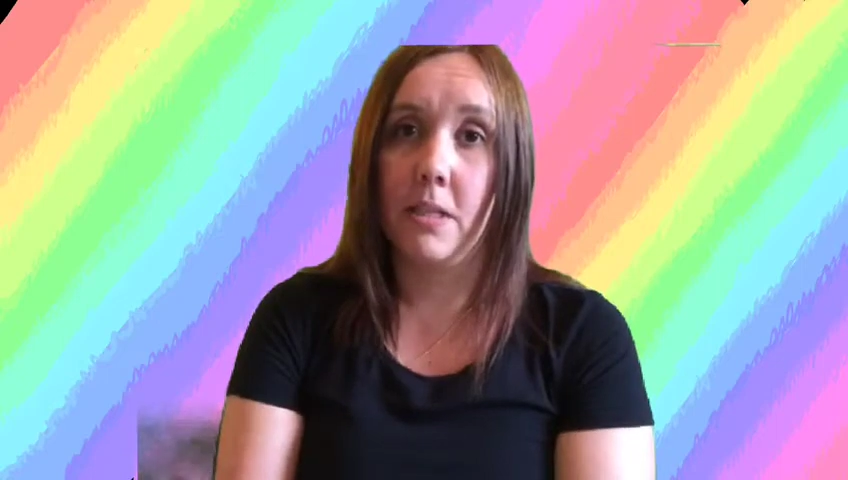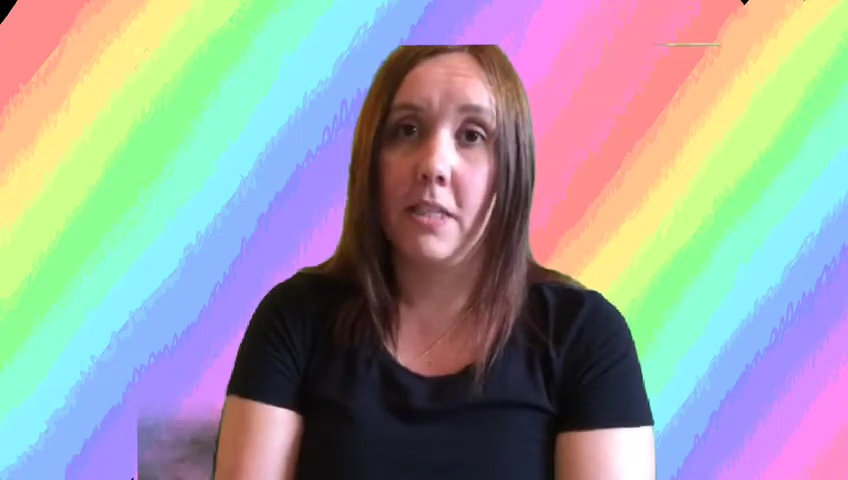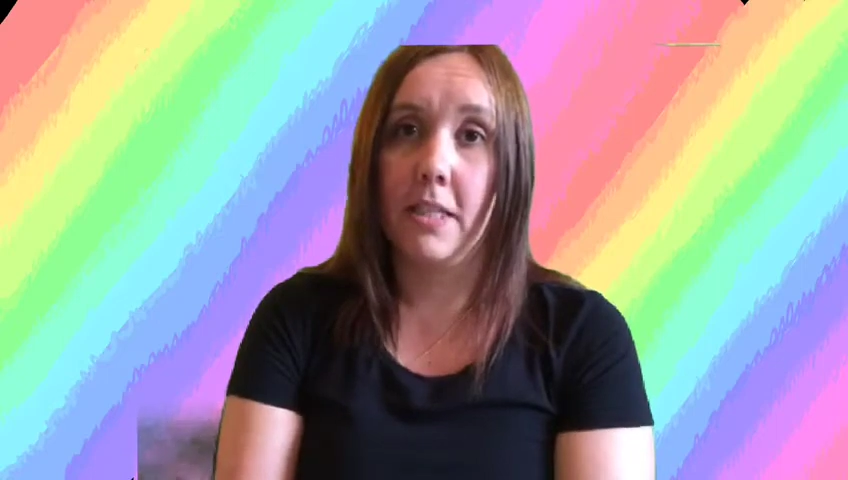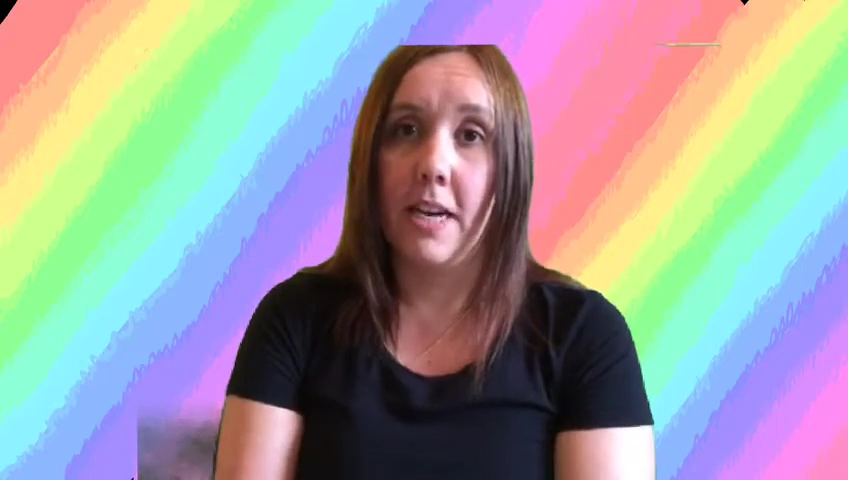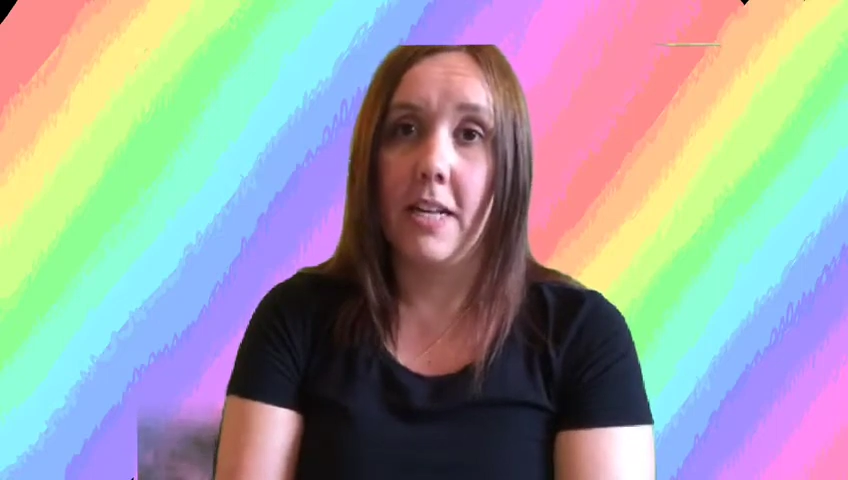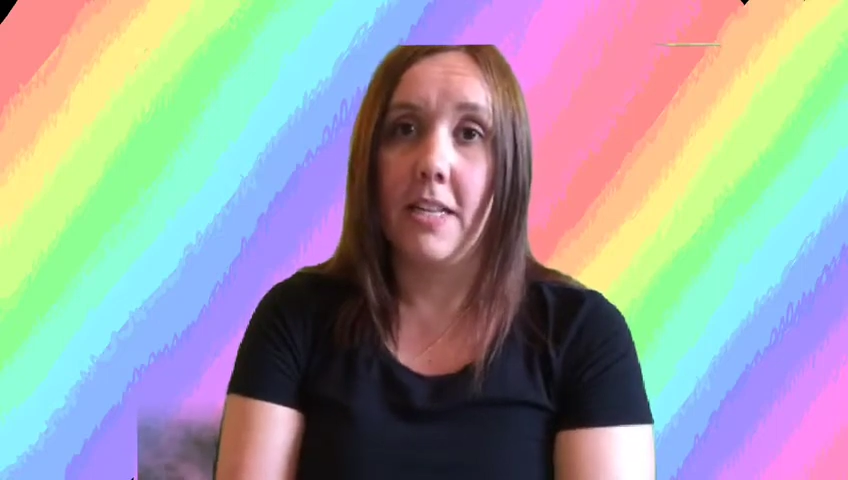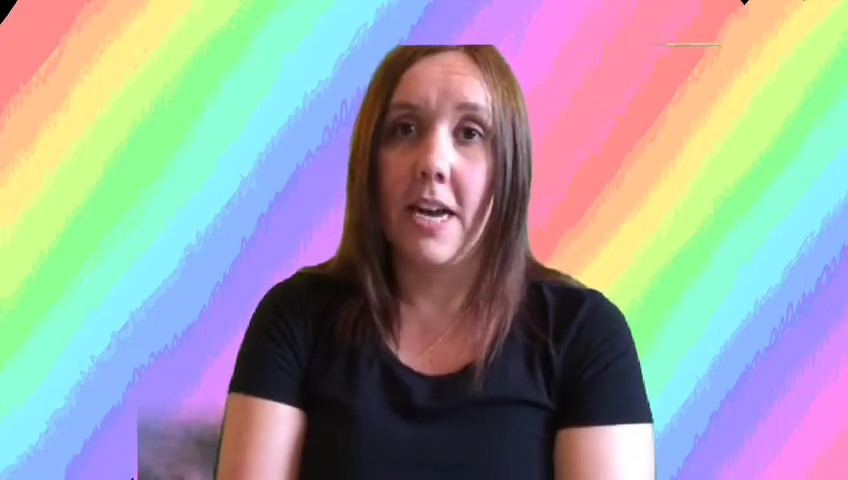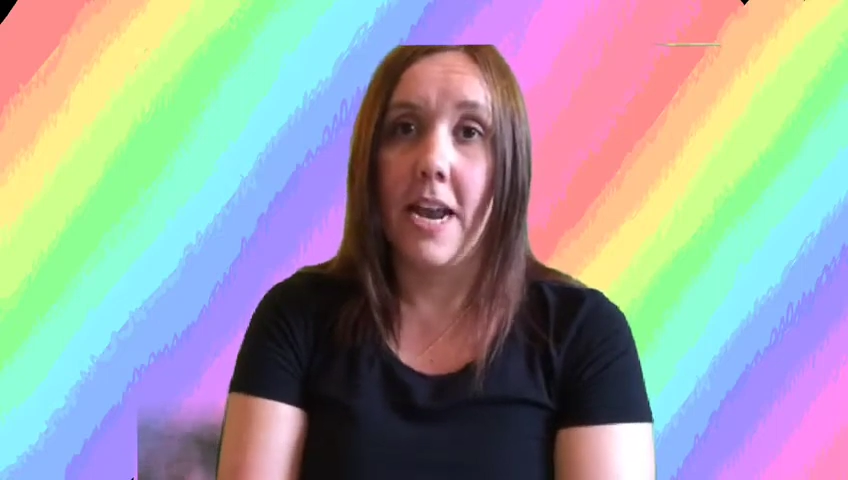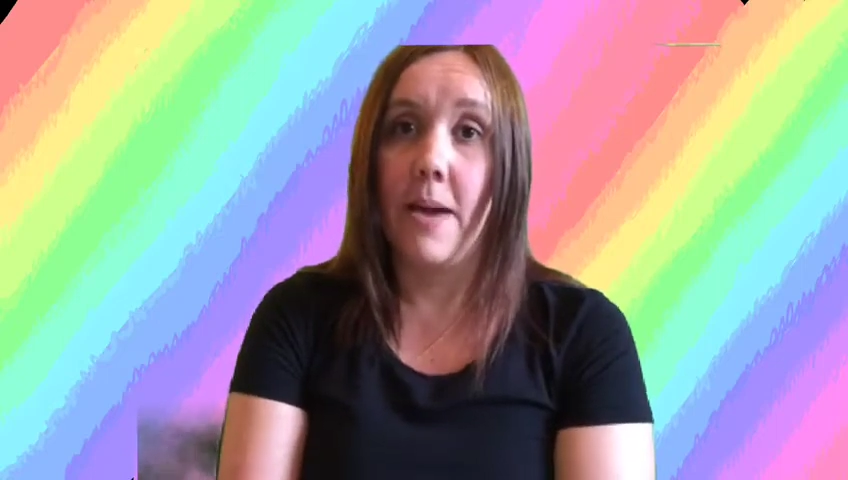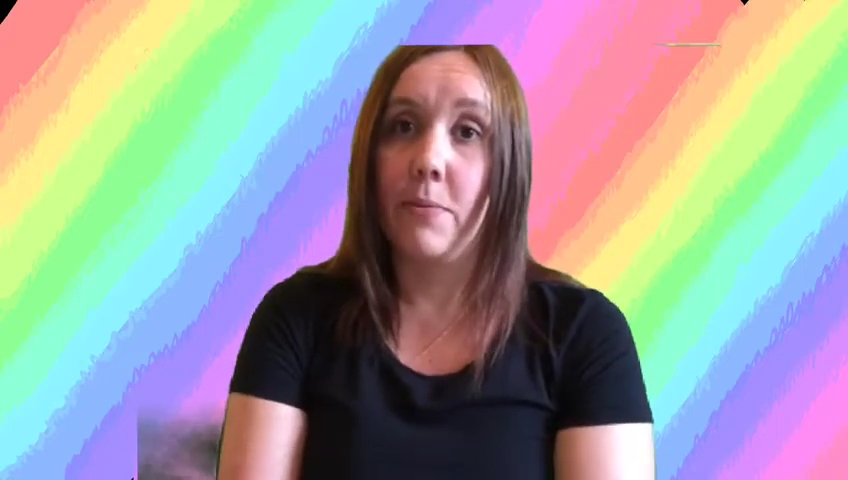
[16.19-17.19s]
Liddell
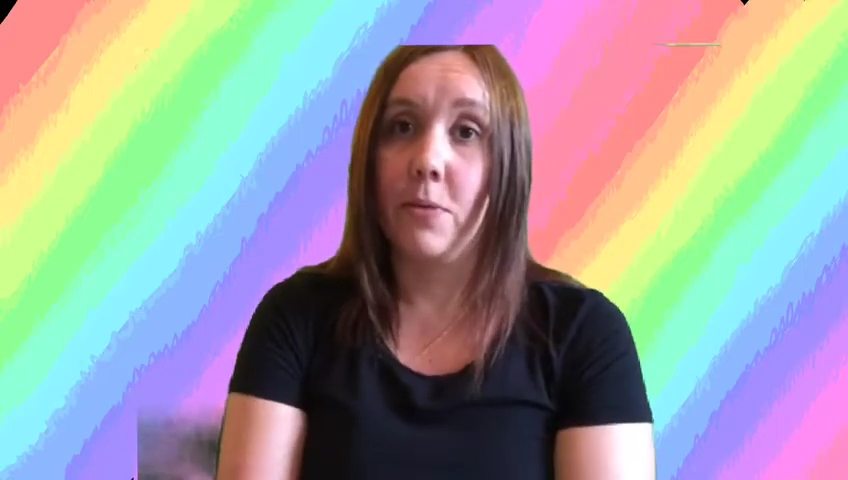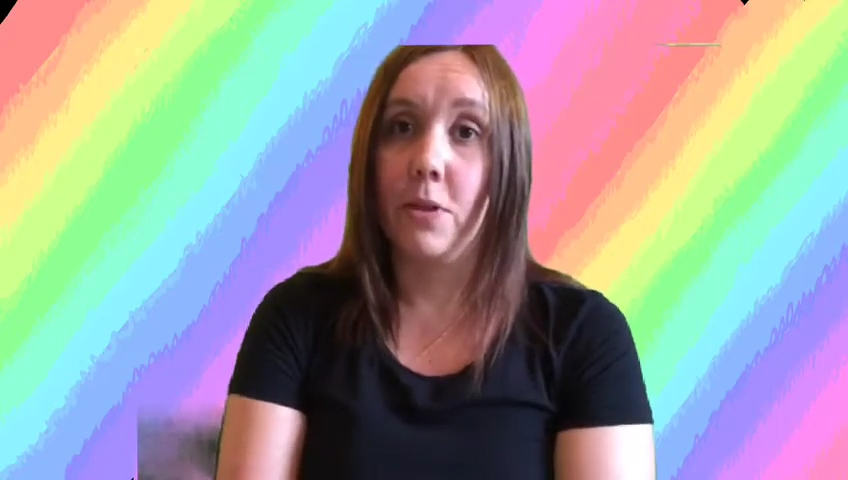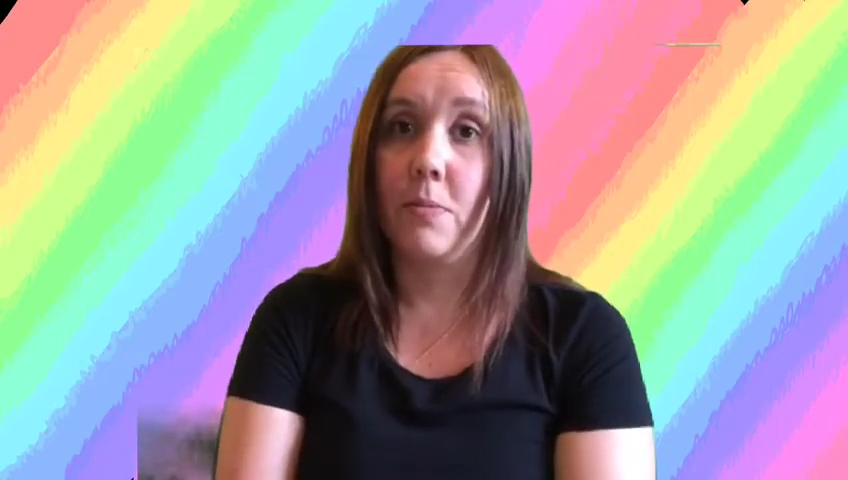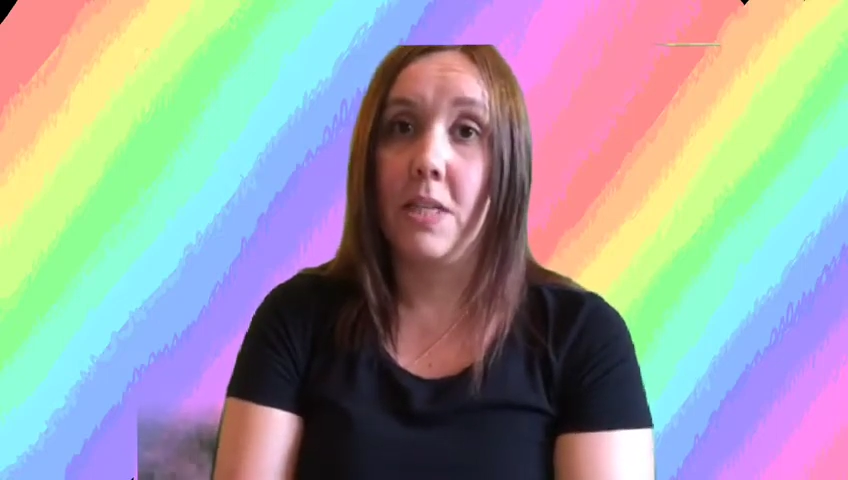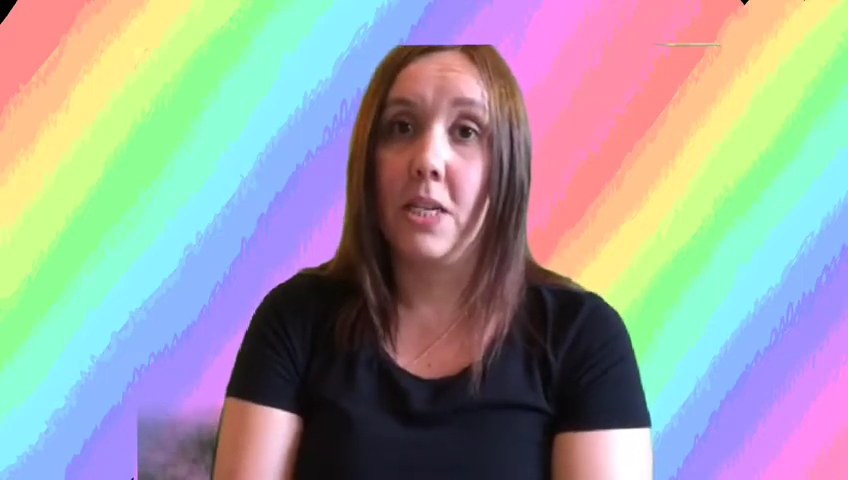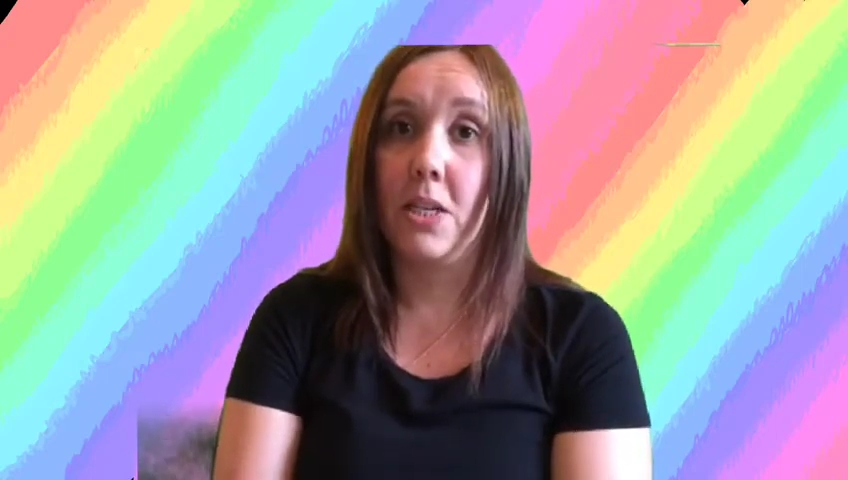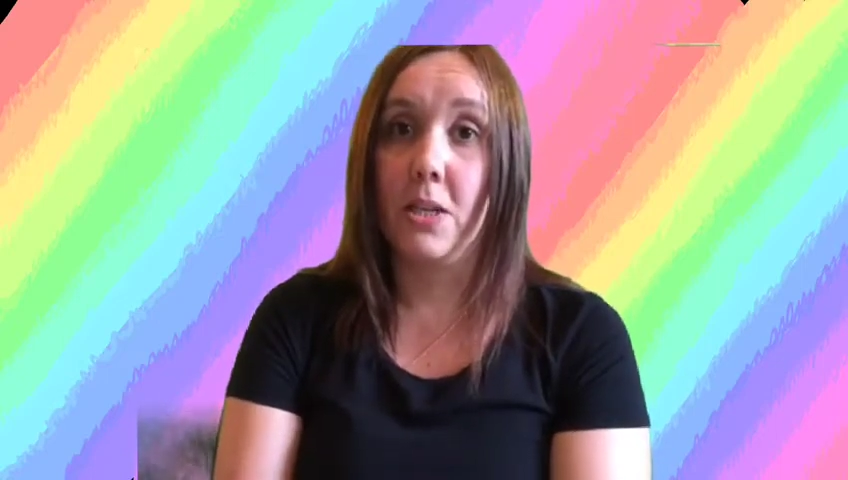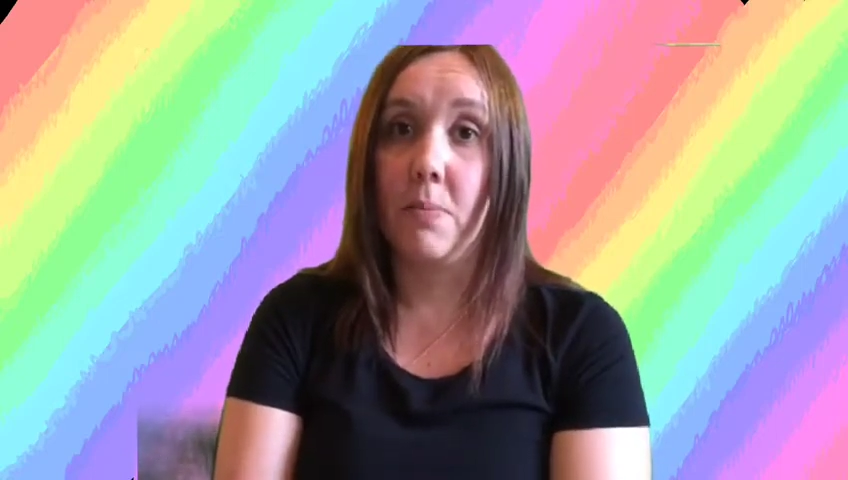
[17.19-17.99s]
and I'm going to be teaching the